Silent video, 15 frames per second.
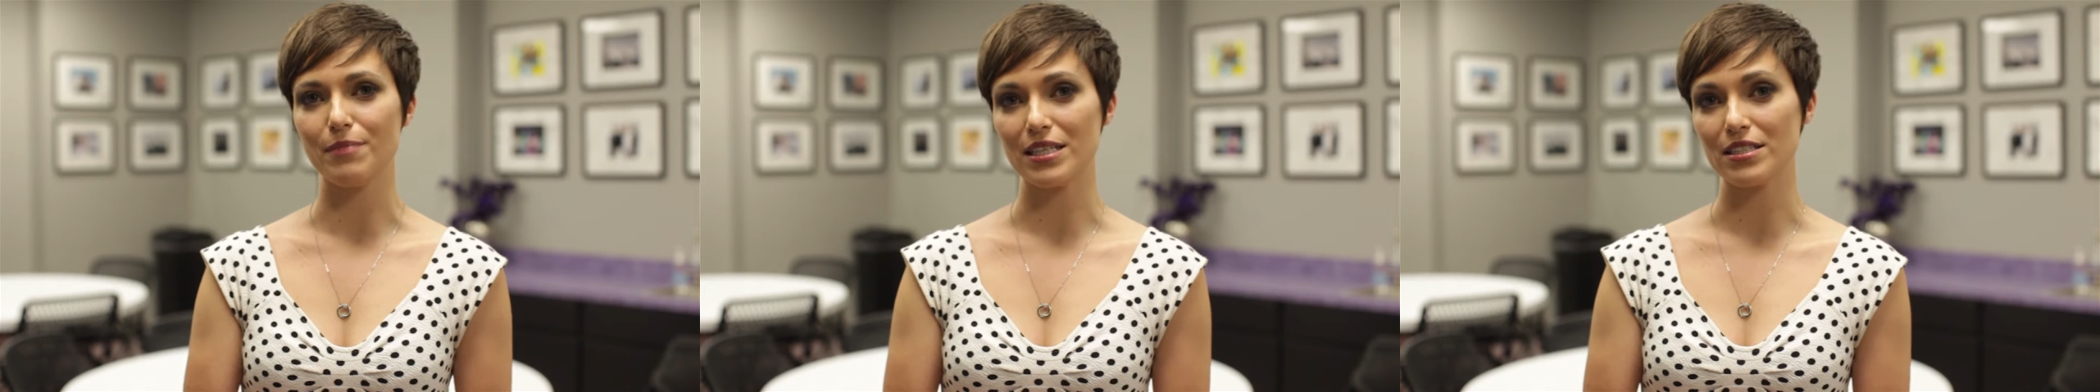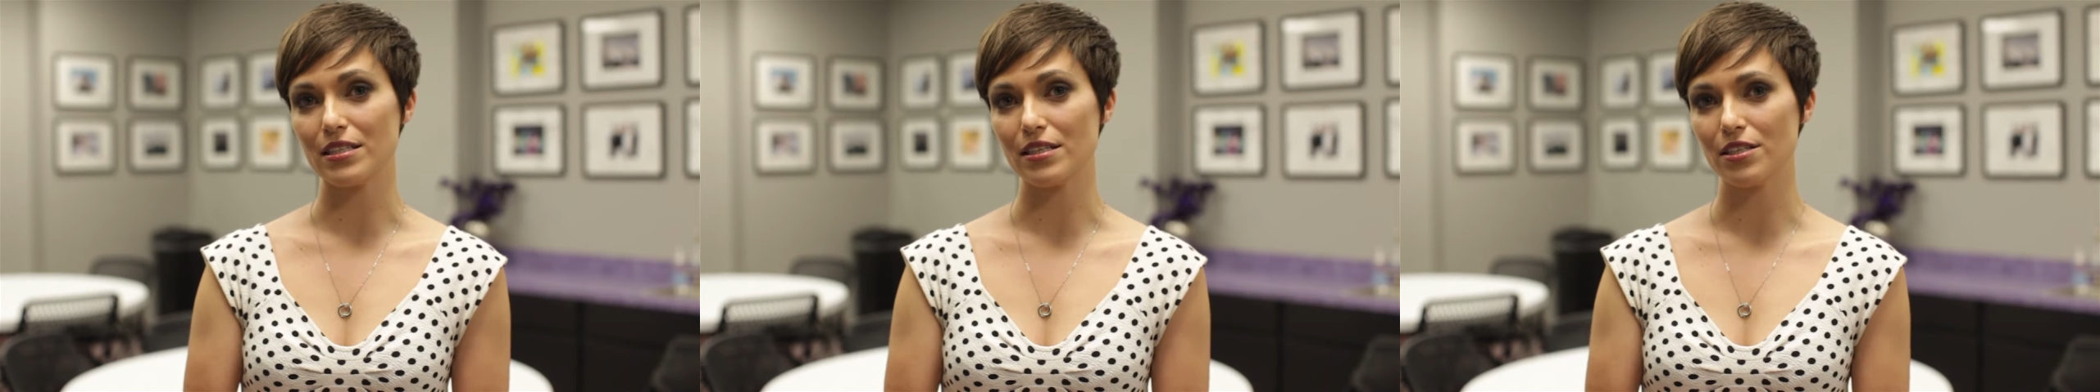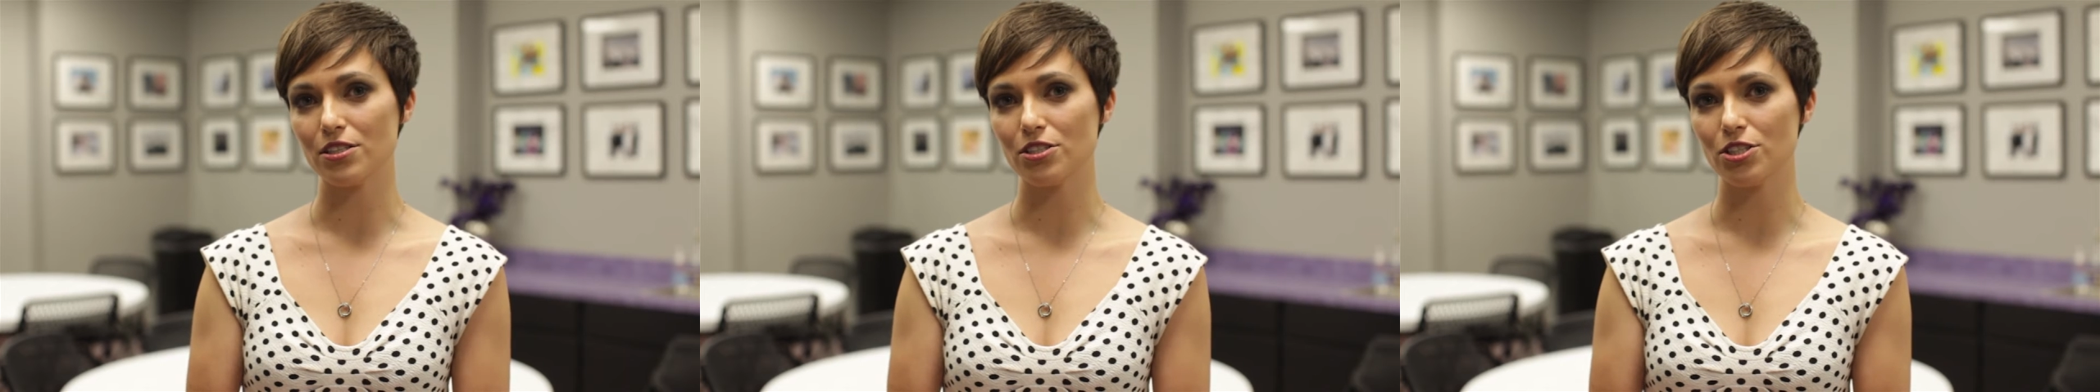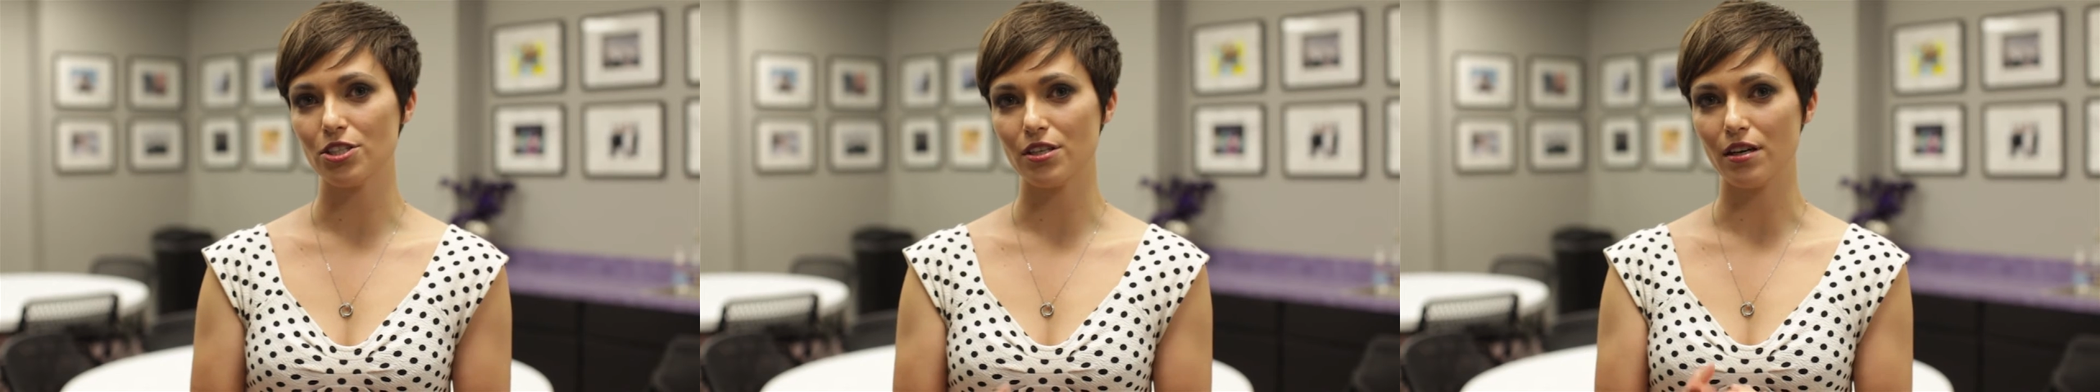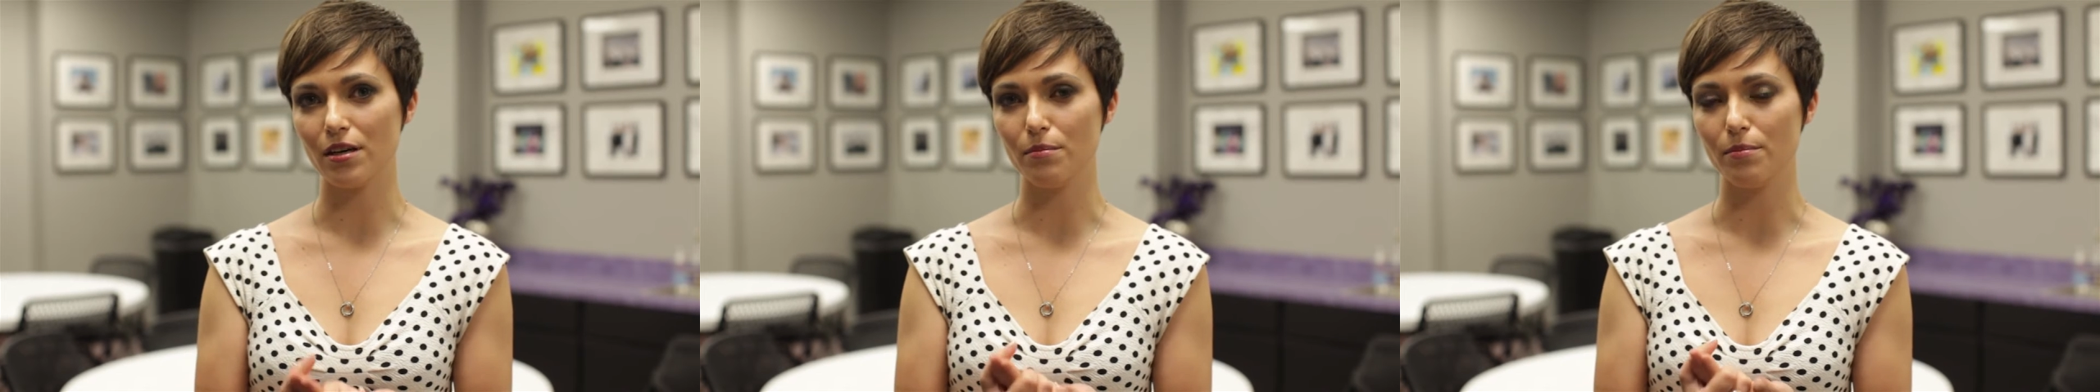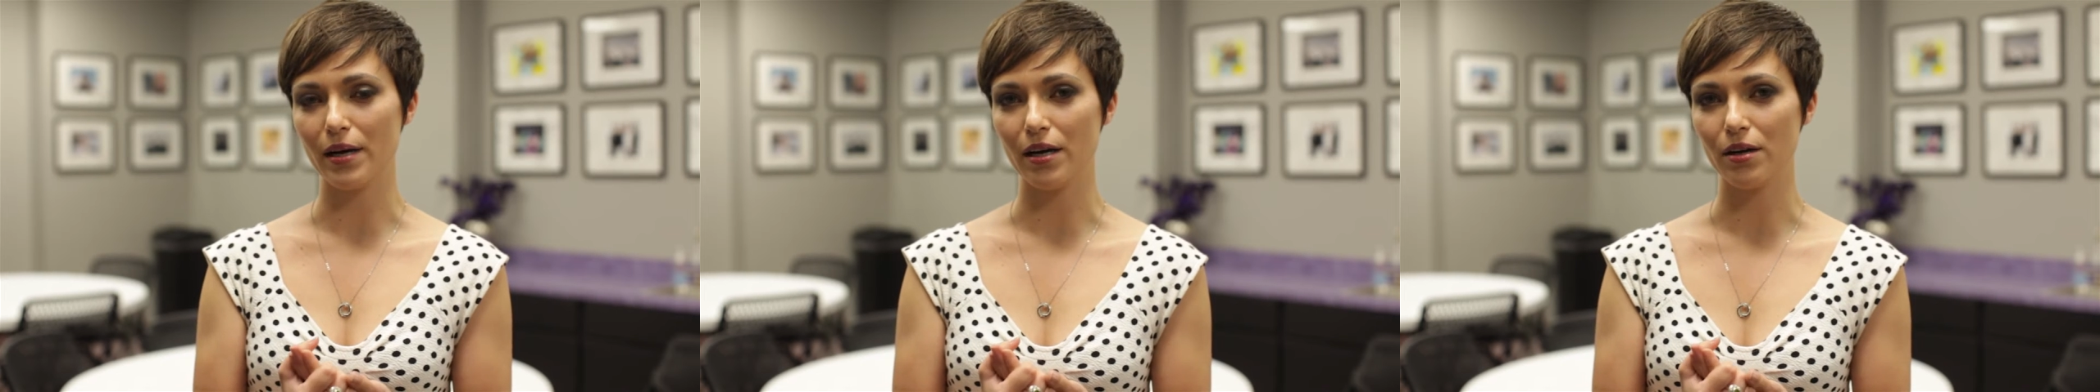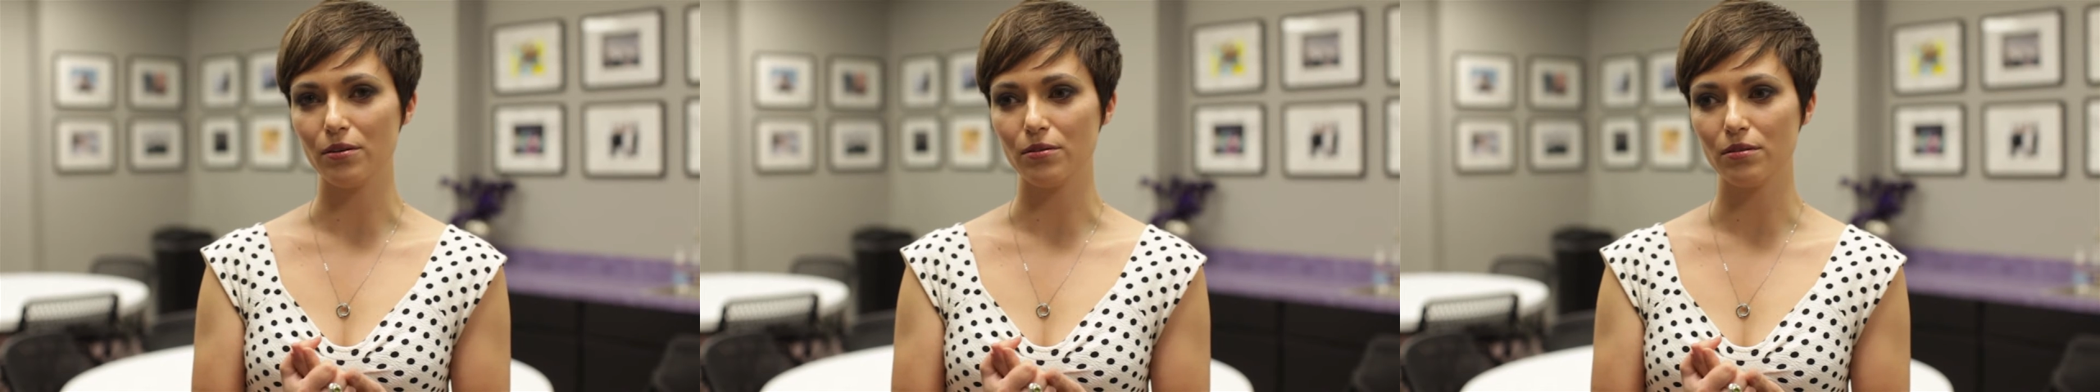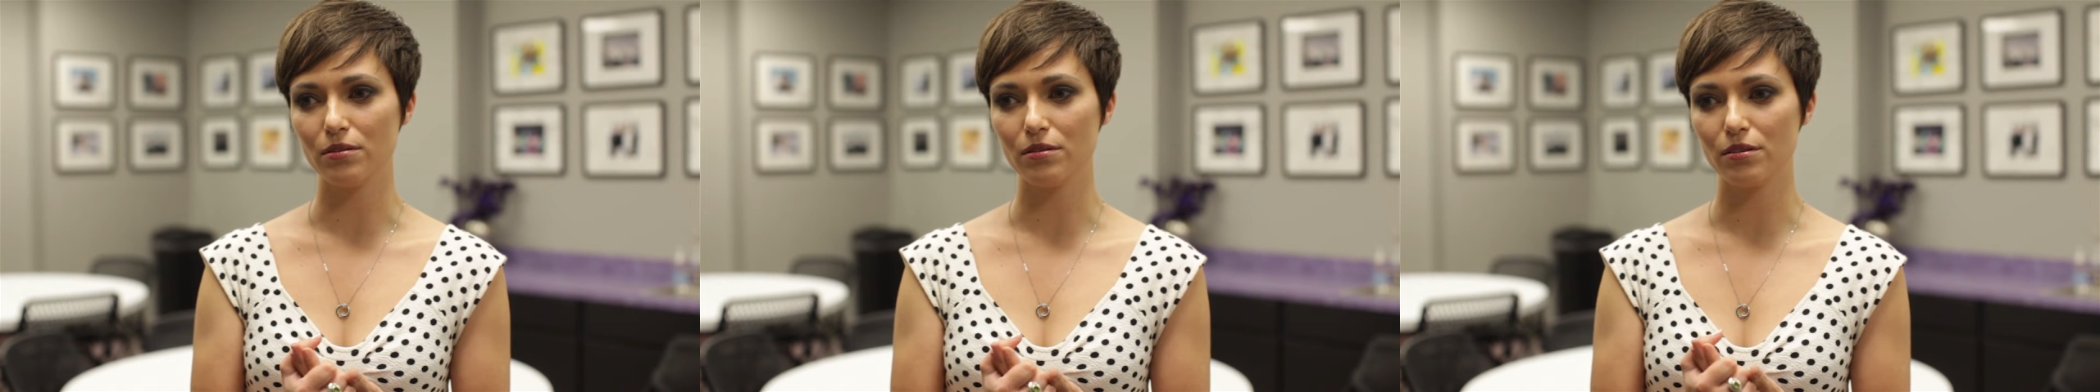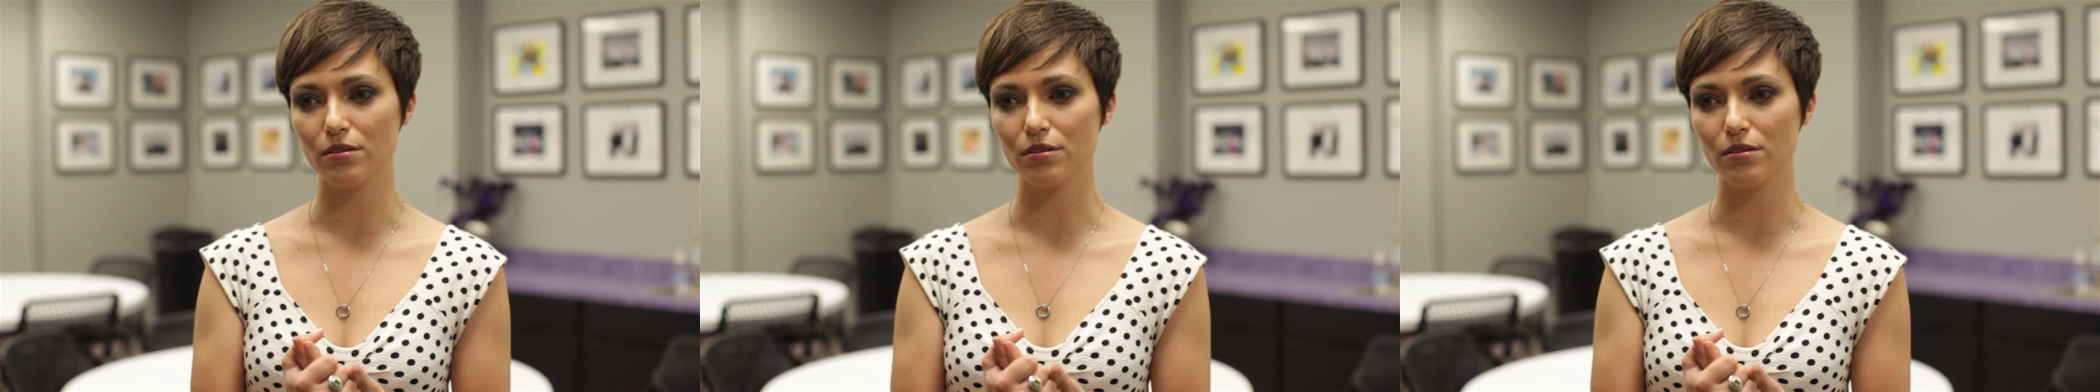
message about